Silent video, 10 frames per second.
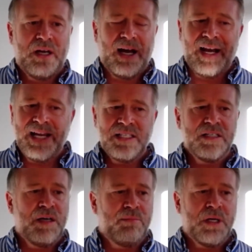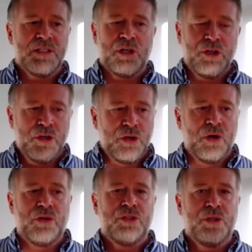Our heads and our minds are
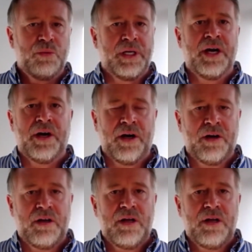not who we are.